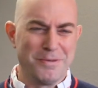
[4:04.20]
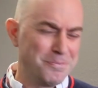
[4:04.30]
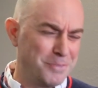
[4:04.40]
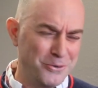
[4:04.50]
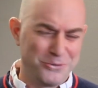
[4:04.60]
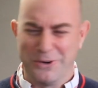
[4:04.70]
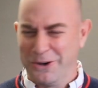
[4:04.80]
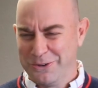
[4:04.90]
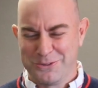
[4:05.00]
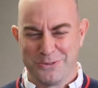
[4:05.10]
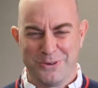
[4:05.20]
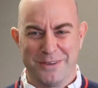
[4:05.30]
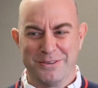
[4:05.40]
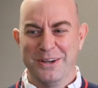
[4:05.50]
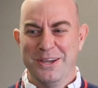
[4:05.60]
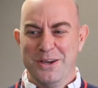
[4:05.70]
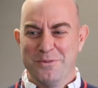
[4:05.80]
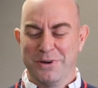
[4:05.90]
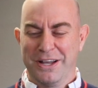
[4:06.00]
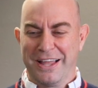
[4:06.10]
can post photos or whatever,
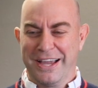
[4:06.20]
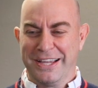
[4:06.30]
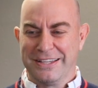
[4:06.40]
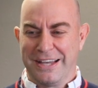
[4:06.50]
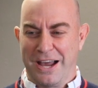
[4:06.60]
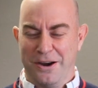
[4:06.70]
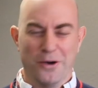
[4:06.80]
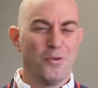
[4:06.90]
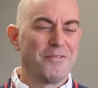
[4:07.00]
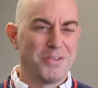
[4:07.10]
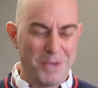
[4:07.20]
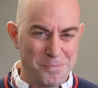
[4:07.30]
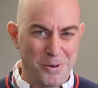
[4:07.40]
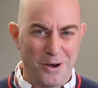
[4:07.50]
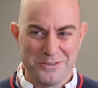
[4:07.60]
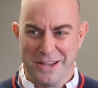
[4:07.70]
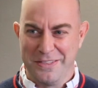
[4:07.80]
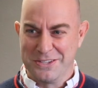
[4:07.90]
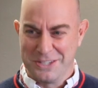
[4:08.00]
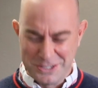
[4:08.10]
but I don't know, we'll have to make a policy on
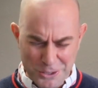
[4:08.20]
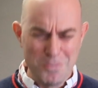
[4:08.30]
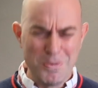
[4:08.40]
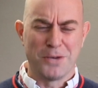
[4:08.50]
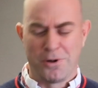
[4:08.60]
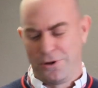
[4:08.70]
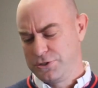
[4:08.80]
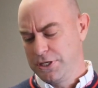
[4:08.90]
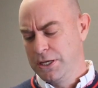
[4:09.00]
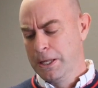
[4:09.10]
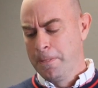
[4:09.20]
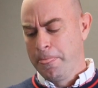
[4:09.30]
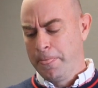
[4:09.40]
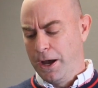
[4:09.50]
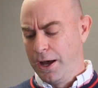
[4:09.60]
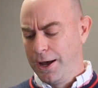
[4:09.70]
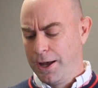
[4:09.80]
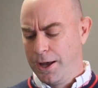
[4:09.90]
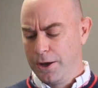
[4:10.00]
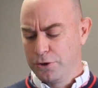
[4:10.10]
this. Until we make a policy,
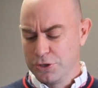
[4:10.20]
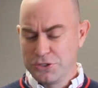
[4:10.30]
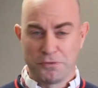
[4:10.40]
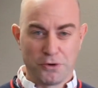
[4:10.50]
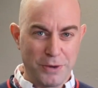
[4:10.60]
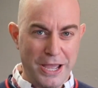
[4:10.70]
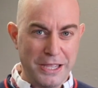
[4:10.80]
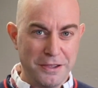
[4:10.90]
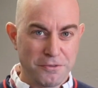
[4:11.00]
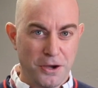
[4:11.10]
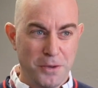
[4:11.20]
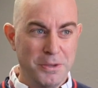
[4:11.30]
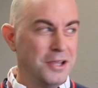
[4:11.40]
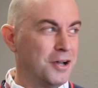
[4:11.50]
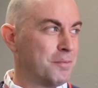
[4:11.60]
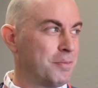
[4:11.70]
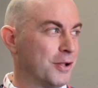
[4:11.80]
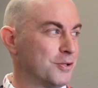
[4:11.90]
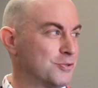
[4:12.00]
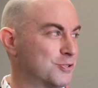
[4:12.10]
Christopher Ray from
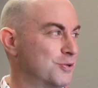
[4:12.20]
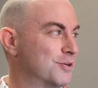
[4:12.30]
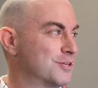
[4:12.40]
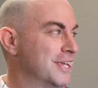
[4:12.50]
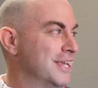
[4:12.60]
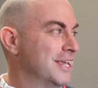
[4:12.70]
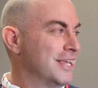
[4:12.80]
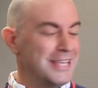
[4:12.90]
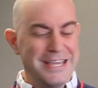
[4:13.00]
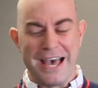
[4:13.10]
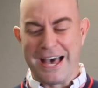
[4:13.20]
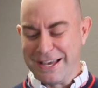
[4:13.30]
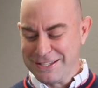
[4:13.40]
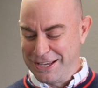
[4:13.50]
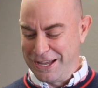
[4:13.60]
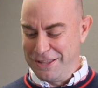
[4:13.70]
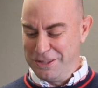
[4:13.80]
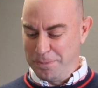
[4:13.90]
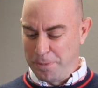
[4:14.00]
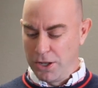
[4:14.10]
Apollo Scooters, he has the
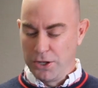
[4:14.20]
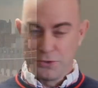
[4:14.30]
Apollo